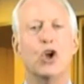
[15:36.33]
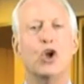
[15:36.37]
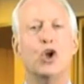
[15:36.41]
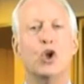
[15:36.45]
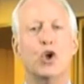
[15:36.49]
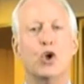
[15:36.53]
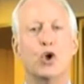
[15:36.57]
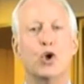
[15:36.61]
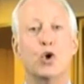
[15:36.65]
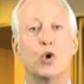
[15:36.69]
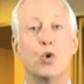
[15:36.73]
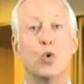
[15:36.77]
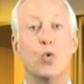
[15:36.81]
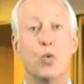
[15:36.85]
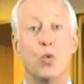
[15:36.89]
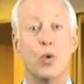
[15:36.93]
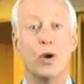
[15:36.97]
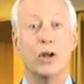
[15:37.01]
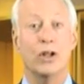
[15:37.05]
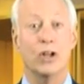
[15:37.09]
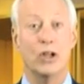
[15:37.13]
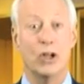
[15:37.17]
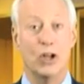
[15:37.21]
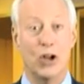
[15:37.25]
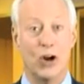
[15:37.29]
you
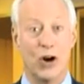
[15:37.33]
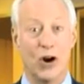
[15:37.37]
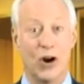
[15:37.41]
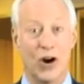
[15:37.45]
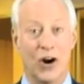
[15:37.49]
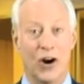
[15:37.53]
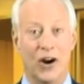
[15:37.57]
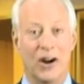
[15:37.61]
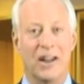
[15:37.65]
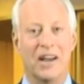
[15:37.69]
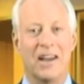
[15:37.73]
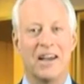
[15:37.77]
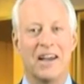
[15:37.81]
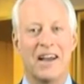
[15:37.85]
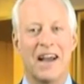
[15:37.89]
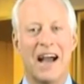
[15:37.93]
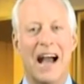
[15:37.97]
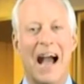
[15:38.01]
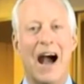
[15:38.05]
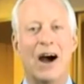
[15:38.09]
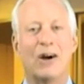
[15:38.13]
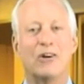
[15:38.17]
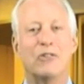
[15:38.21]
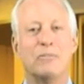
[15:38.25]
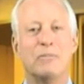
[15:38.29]
will learn
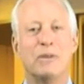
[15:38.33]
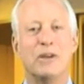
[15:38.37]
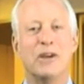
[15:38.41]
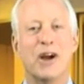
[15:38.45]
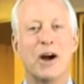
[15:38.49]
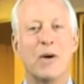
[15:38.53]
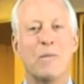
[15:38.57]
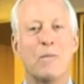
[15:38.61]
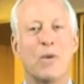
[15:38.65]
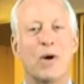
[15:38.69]
how to become